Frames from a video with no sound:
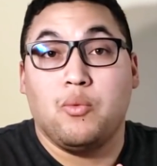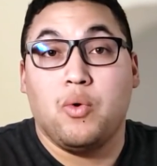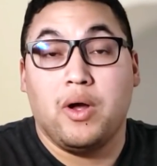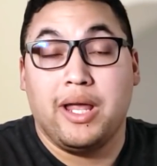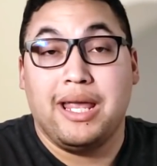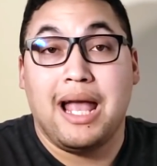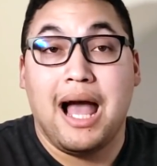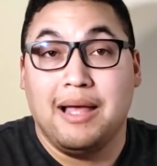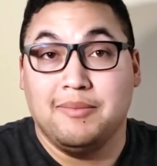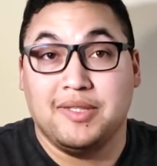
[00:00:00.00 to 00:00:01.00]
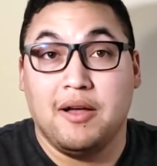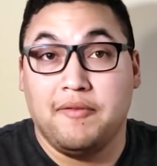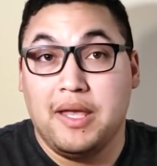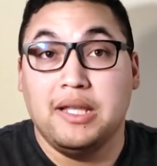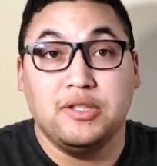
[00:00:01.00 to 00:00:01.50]
what he got
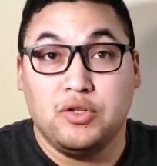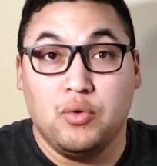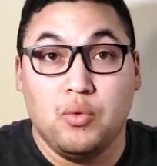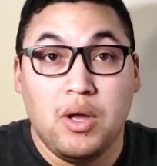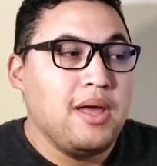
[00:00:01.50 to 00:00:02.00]
himself into.